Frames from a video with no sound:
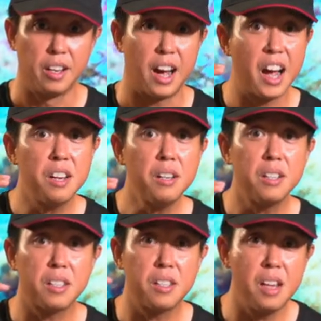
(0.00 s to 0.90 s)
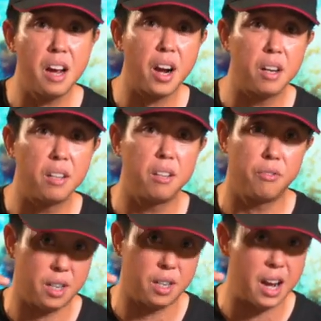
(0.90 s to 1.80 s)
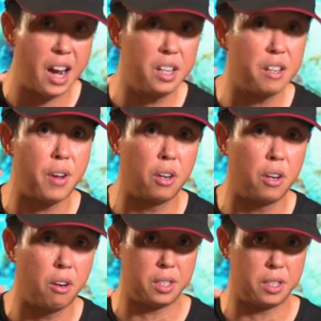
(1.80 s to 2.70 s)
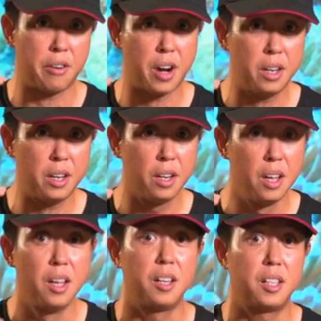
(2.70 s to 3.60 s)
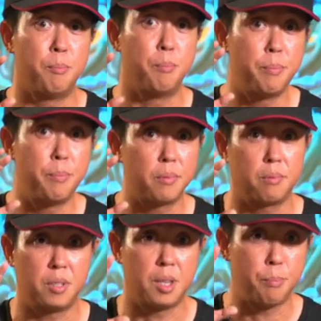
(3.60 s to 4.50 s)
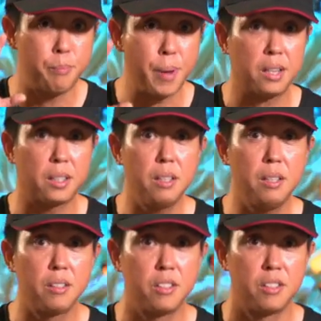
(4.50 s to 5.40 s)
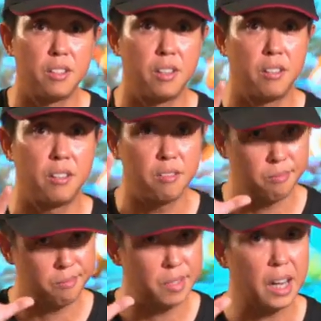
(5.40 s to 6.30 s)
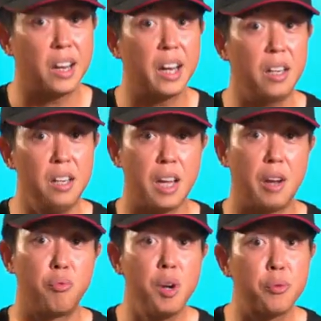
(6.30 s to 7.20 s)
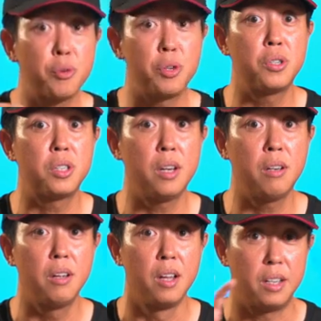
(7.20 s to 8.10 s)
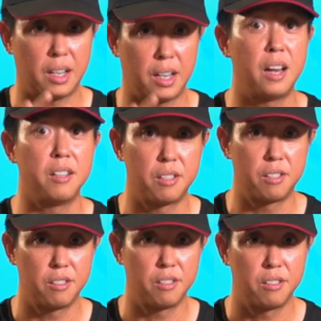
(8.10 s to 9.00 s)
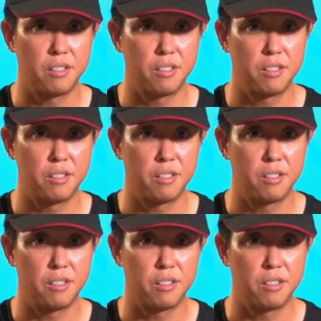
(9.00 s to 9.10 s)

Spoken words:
The higher the value of the CRI, the better that light is at reproducing the colors.